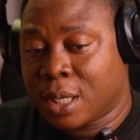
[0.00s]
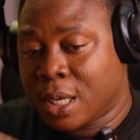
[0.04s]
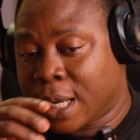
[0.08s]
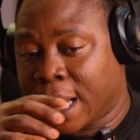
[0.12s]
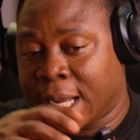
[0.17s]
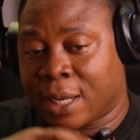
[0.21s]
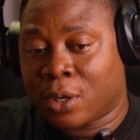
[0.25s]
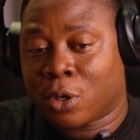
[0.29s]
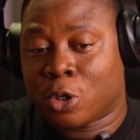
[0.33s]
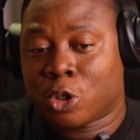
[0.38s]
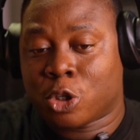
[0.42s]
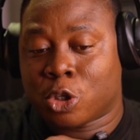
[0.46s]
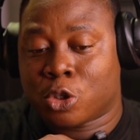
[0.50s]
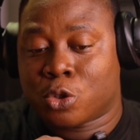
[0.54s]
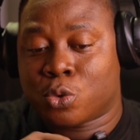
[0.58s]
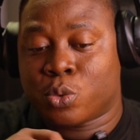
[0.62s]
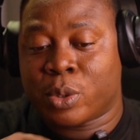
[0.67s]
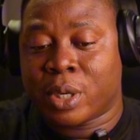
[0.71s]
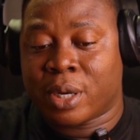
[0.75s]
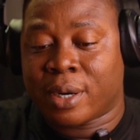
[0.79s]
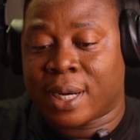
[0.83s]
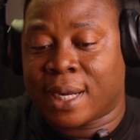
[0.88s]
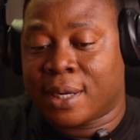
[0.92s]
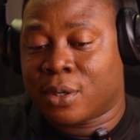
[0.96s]
and not just
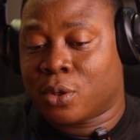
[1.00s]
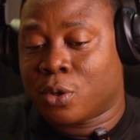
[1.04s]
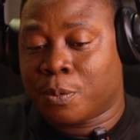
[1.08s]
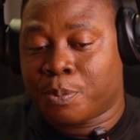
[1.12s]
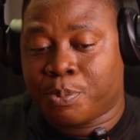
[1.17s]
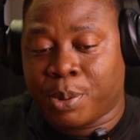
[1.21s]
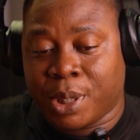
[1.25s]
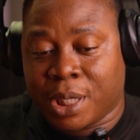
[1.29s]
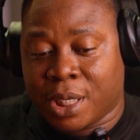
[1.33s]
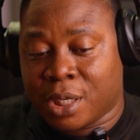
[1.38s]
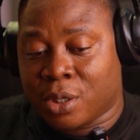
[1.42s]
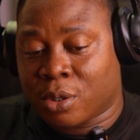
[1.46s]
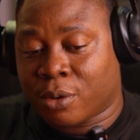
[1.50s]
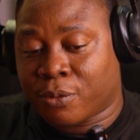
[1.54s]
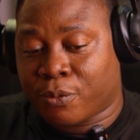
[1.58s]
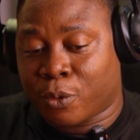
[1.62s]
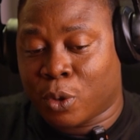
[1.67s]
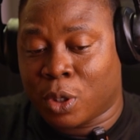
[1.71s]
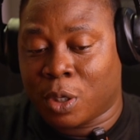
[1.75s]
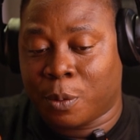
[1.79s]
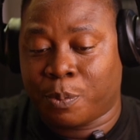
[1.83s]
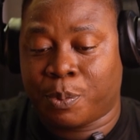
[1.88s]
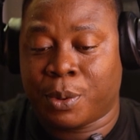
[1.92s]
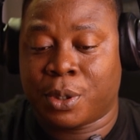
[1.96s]
do a random picking of all
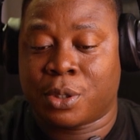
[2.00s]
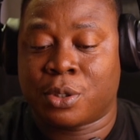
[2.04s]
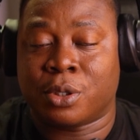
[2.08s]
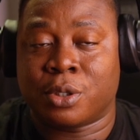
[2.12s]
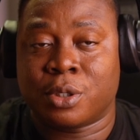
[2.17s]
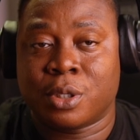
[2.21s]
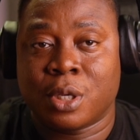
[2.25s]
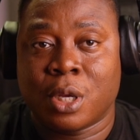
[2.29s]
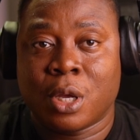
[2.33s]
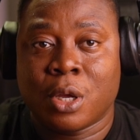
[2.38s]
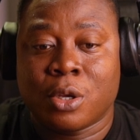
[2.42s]
the pictures.